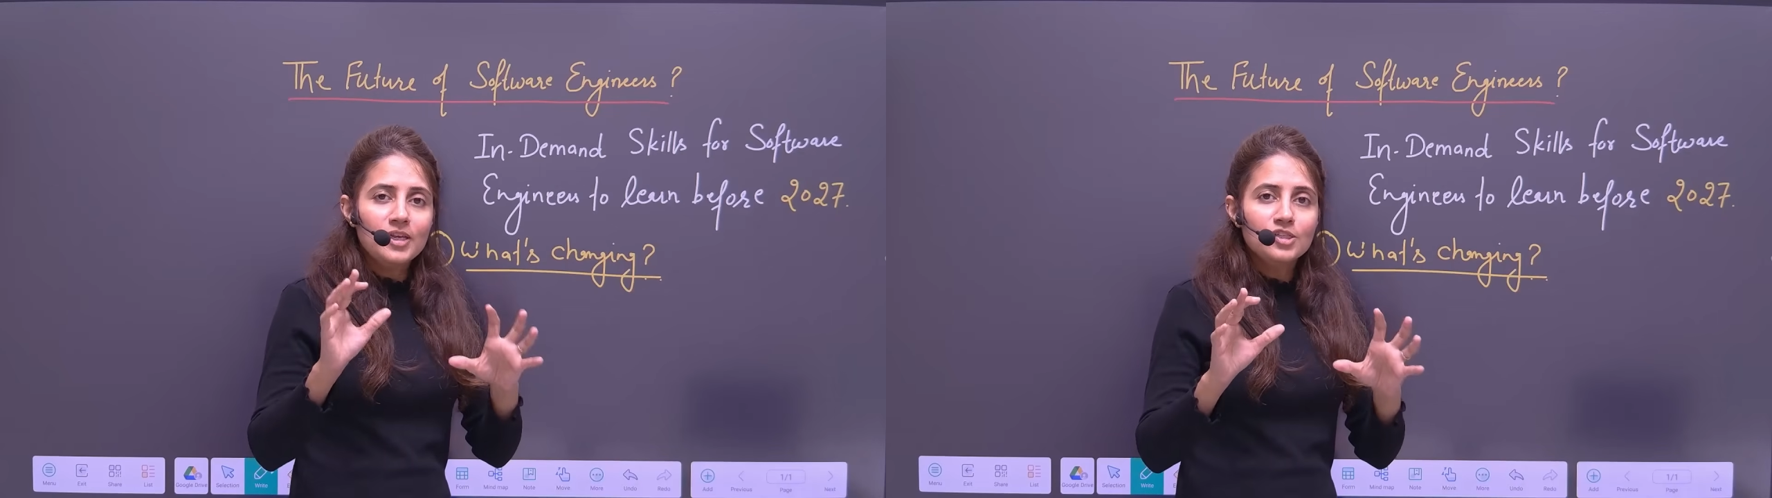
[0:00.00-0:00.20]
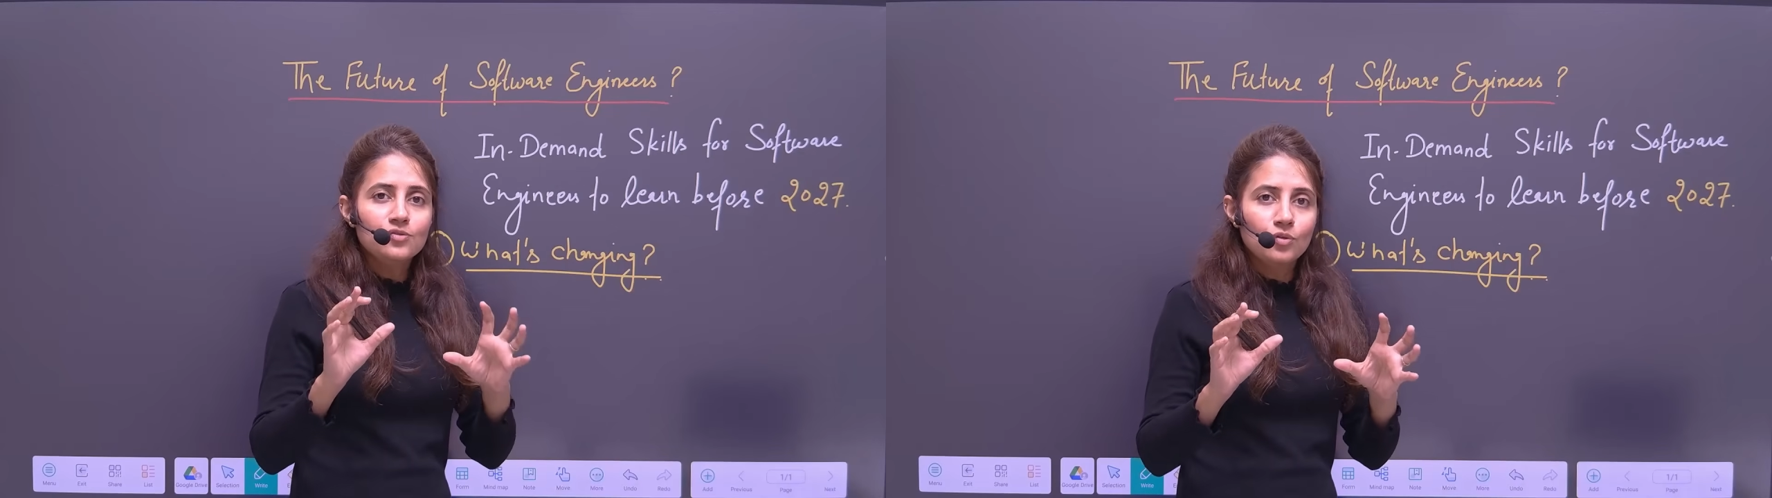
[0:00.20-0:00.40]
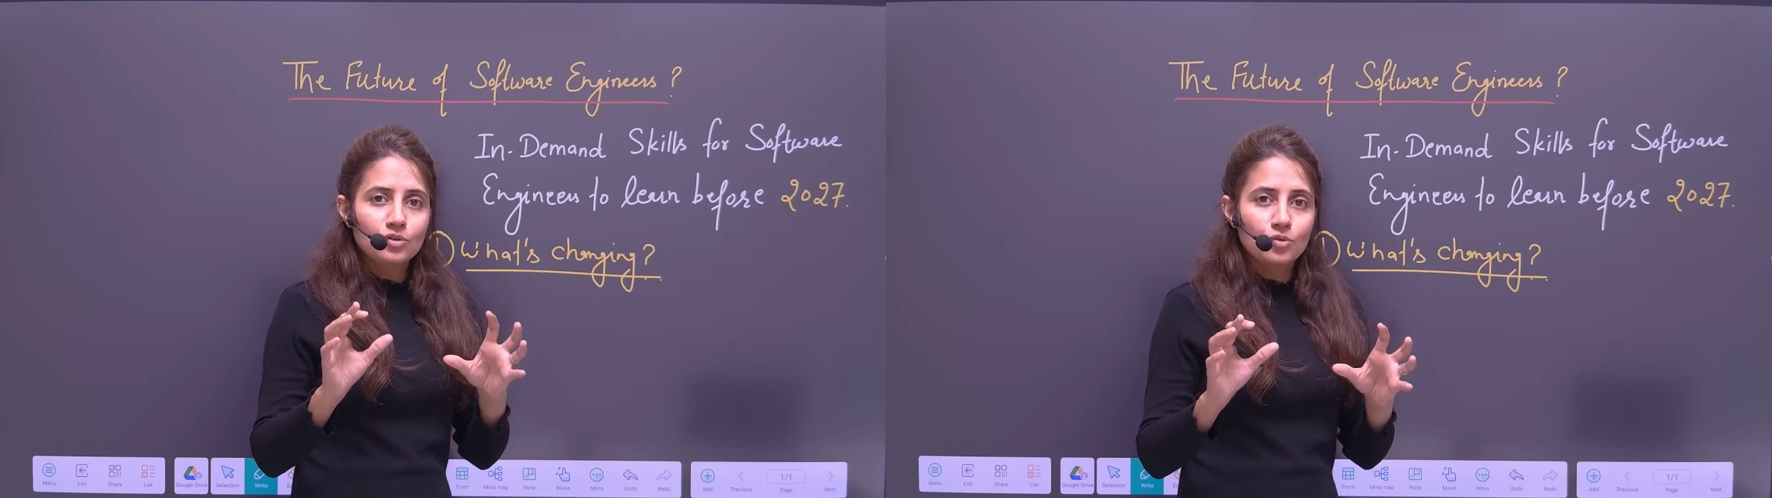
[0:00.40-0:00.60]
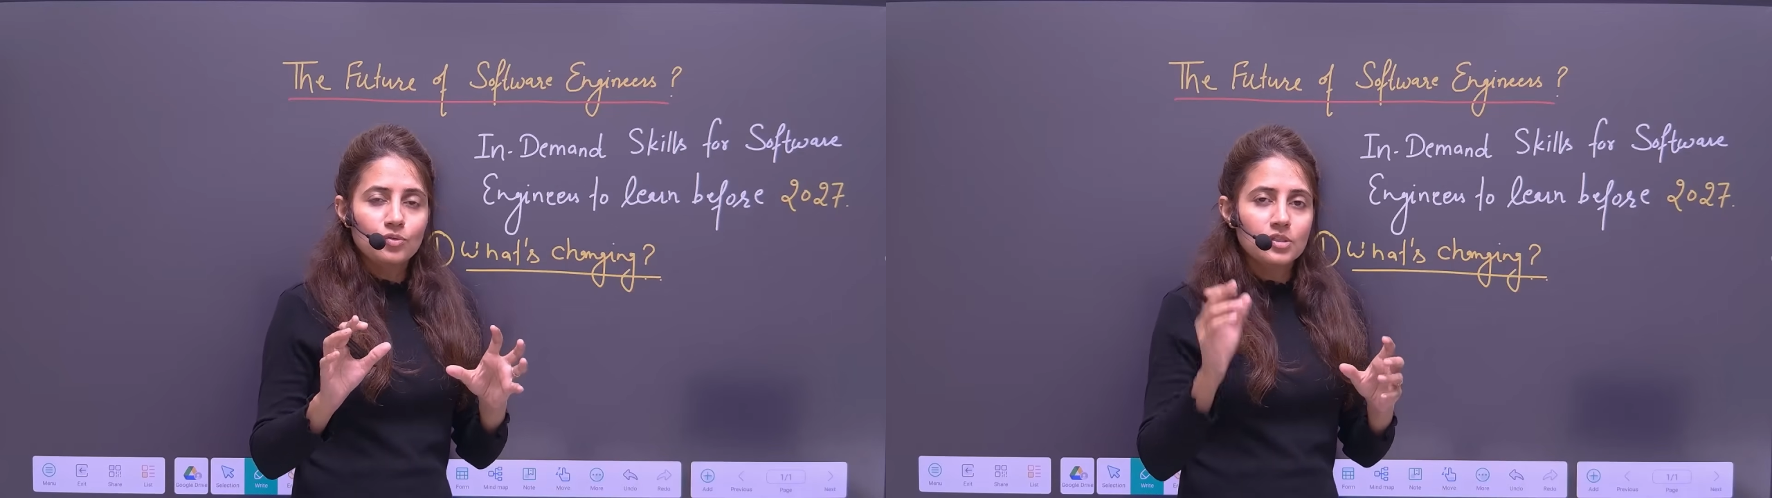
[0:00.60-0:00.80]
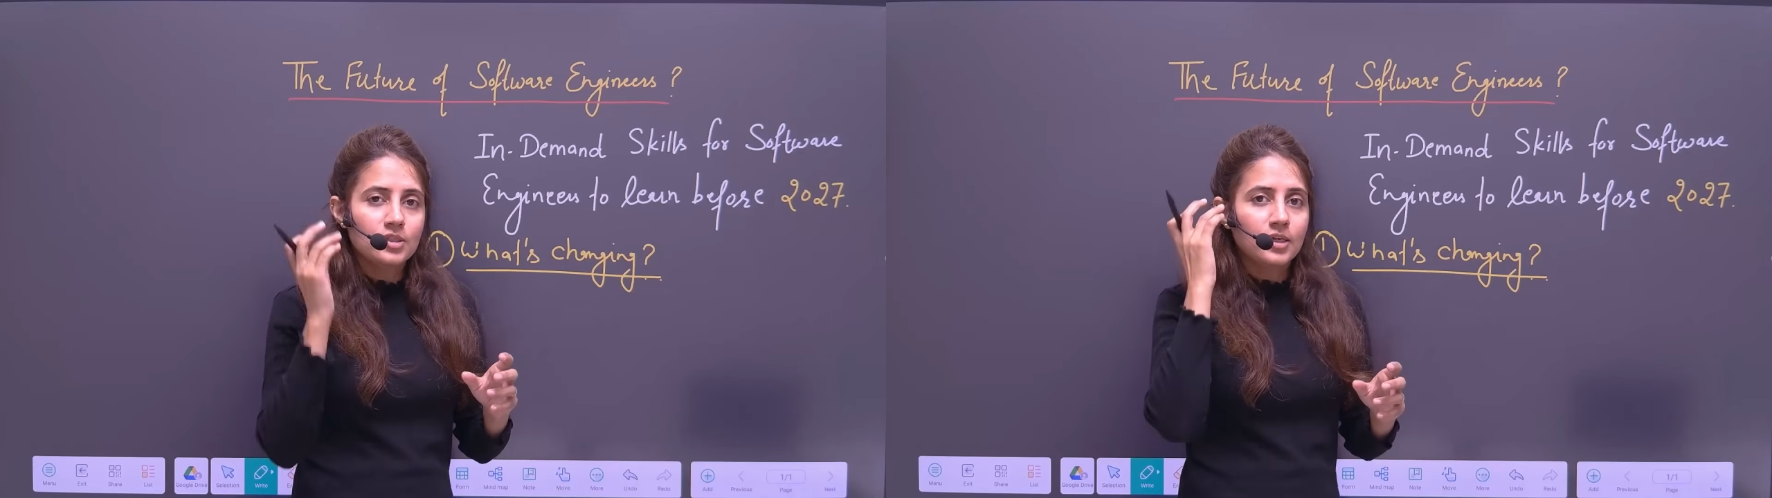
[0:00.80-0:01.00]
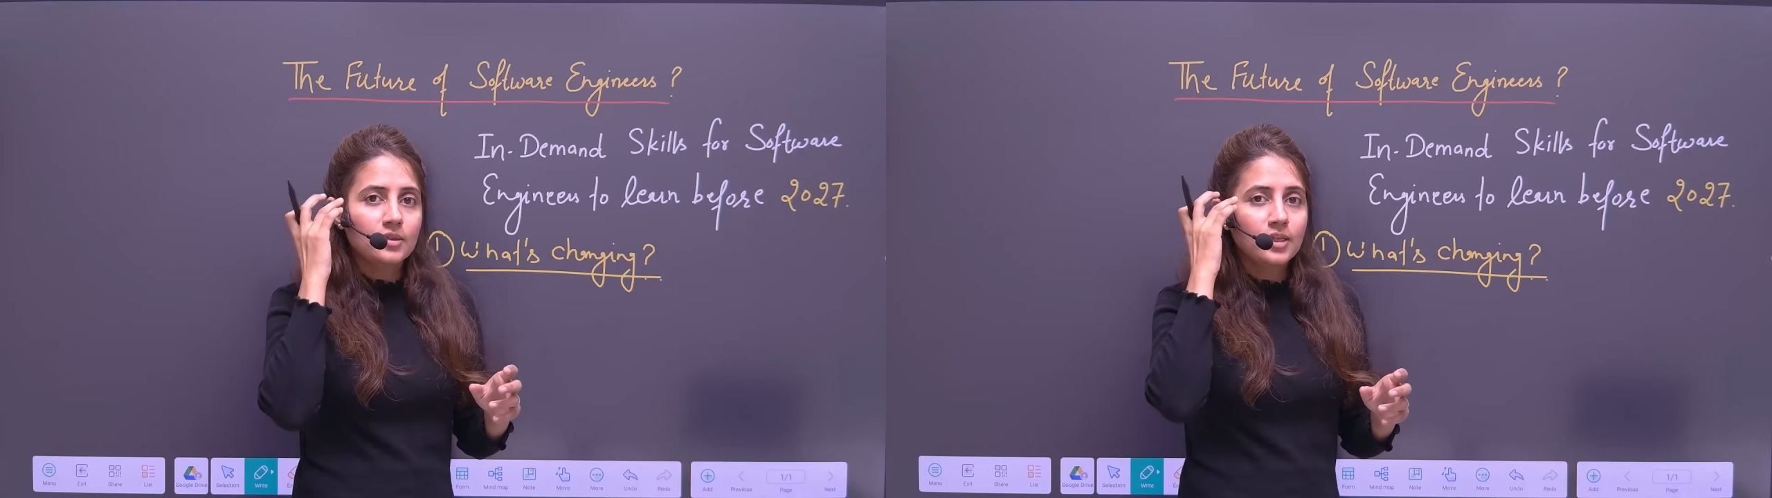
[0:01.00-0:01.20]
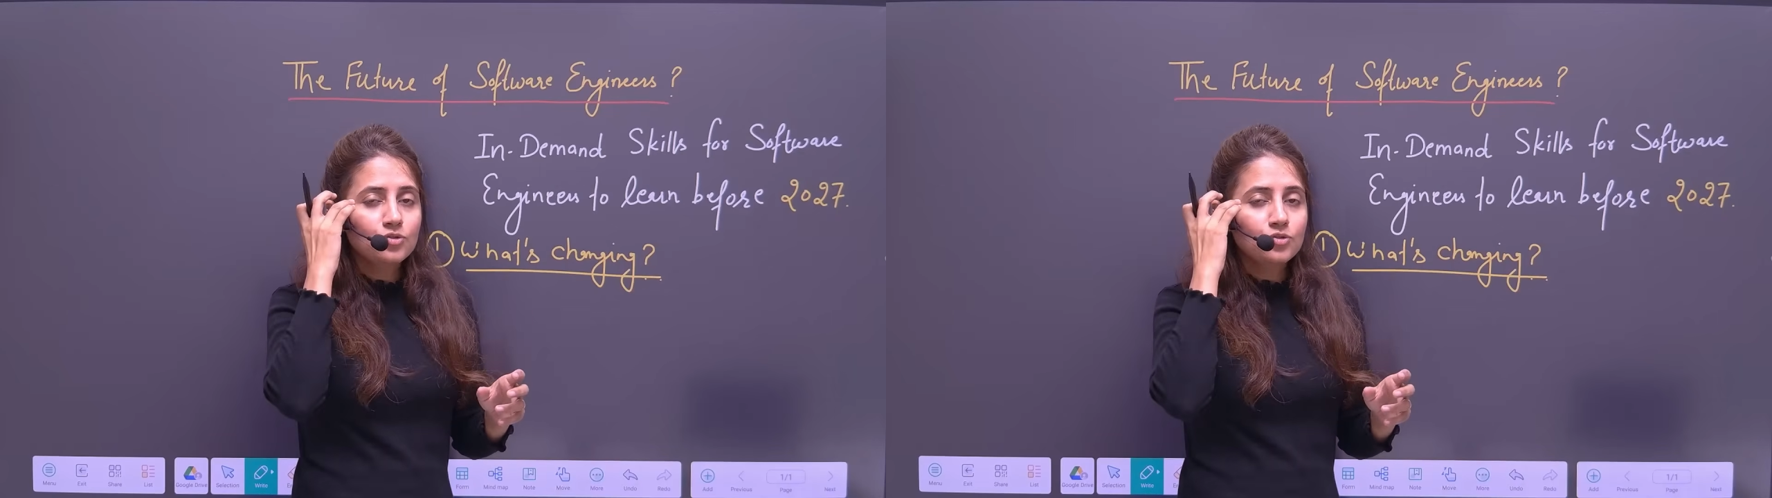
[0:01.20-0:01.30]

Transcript: please focus on this thing.